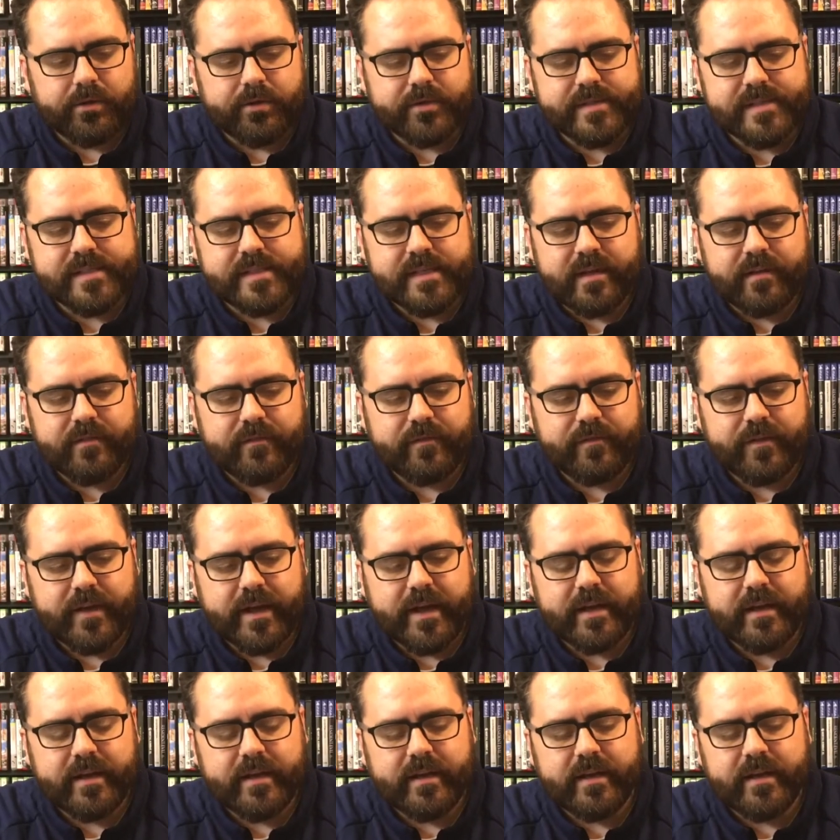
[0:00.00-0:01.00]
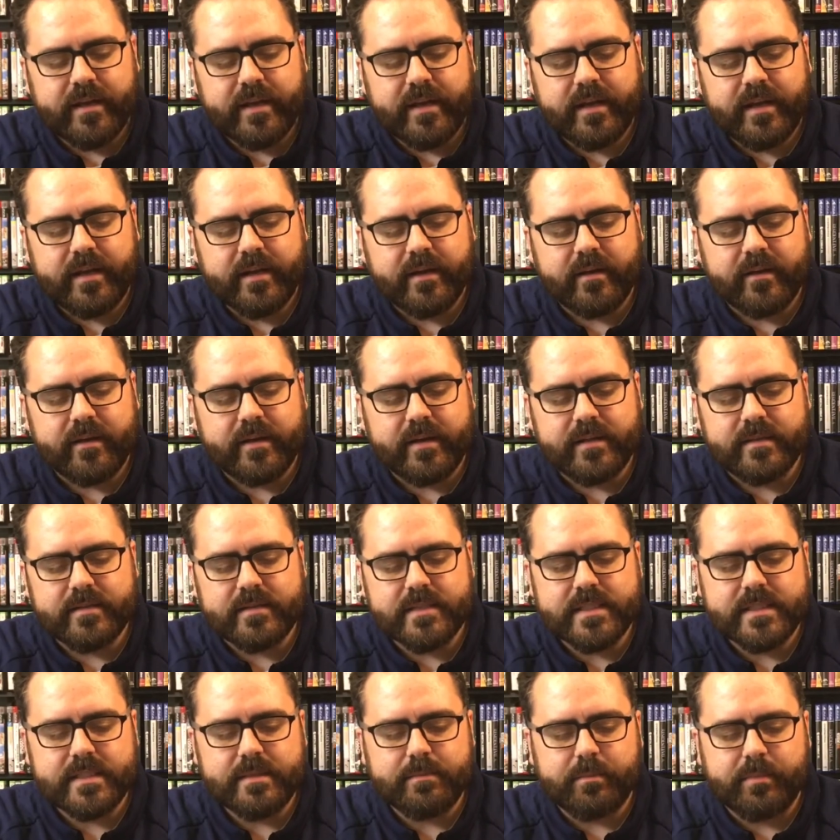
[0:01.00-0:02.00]
sun faded in here, and
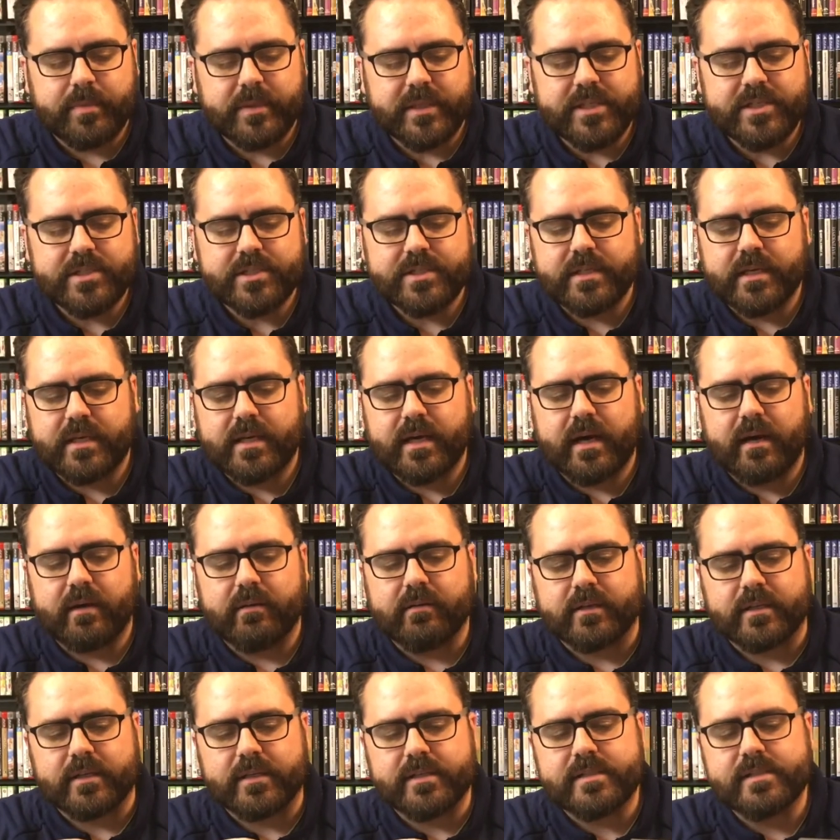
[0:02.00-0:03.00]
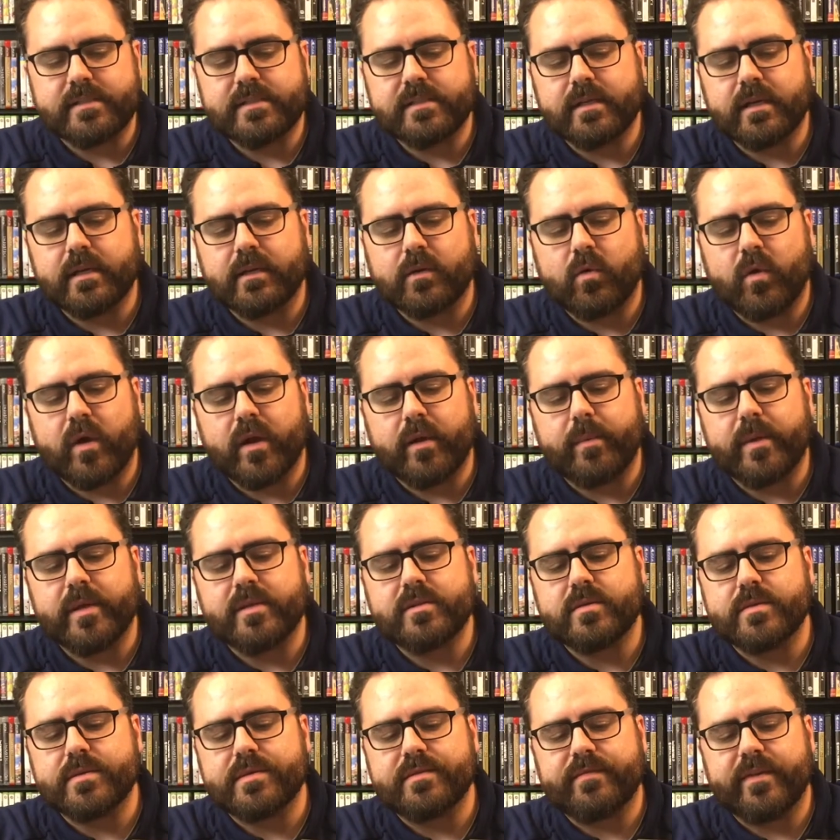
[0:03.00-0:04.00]
it's bleached the colors quite a
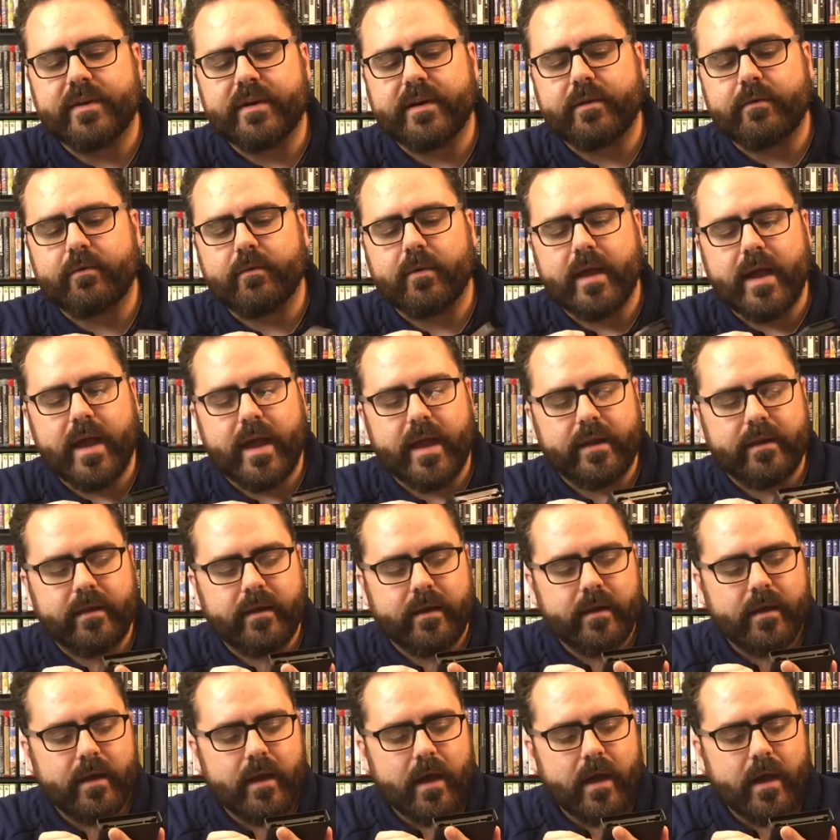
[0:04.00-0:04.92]
bit, so it's very red.